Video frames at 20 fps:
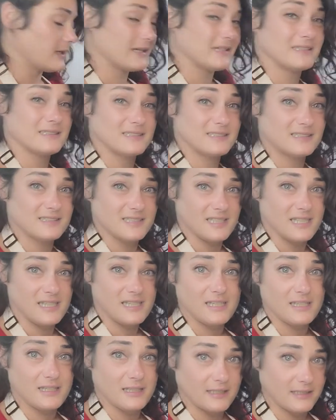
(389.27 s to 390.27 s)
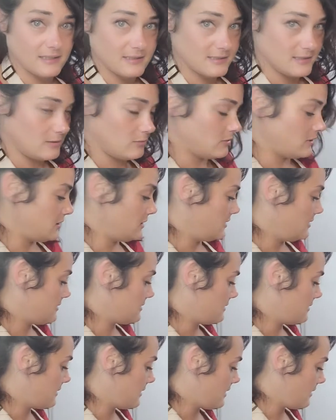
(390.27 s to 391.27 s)
I can see it. I can see what it
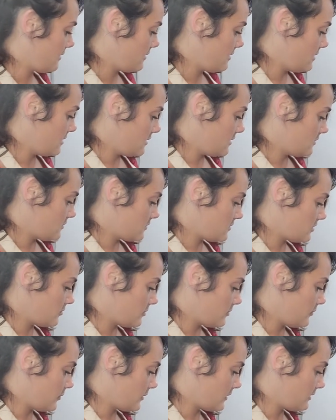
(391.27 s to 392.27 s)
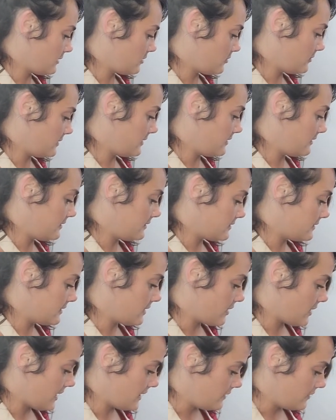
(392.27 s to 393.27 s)
does in there. So I'm going to put a little bit of this in
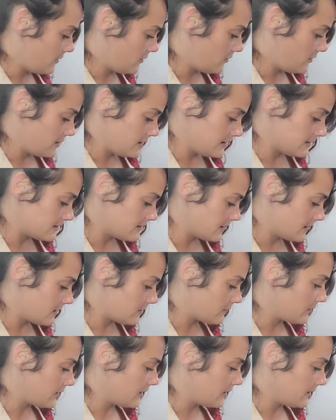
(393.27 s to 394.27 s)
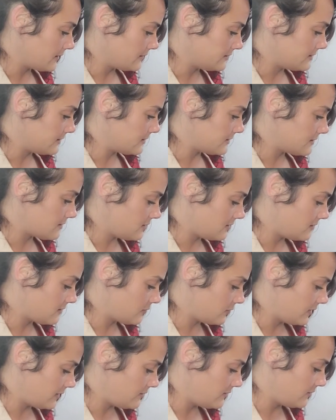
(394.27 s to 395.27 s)
here. I know that it's not ready because it's
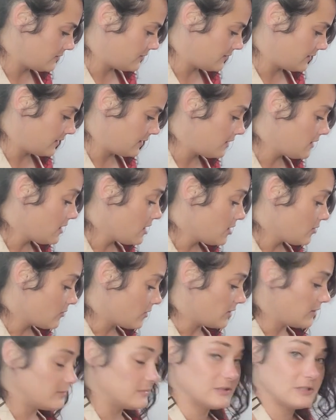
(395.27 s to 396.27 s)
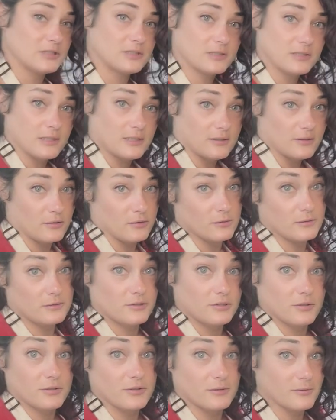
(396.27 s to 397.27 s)
way too thin. Well, I'm just going to do it,
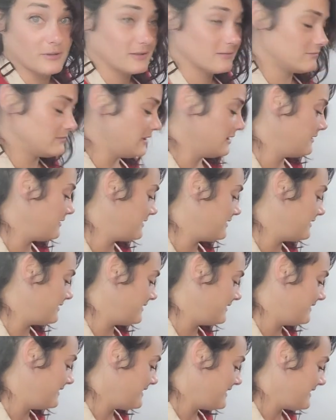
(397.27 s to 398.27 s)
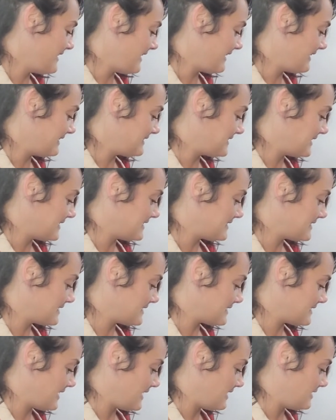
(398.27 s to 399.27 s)
show you what, how to test the
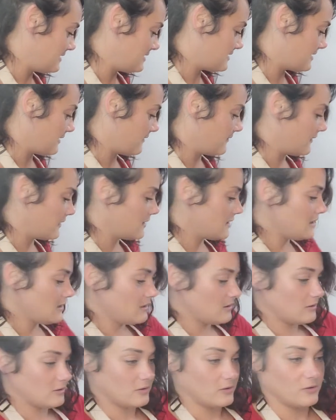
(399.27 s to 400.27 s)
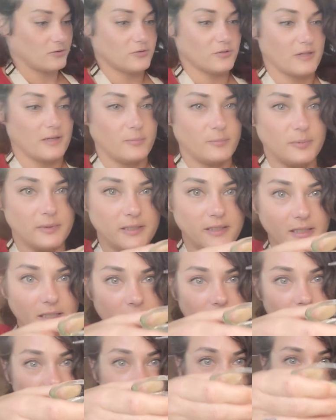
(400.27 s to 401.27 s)
stages of it. You're going to drop it
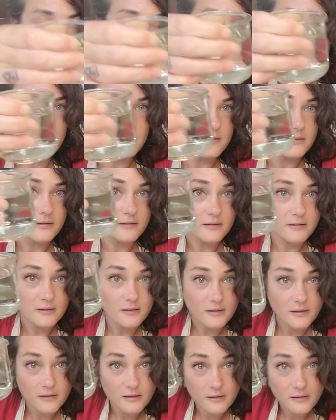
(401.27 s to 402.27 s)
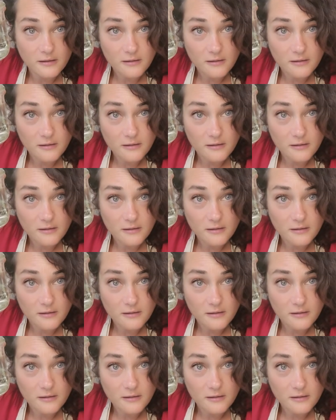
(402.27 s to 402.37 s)
in. Let's see.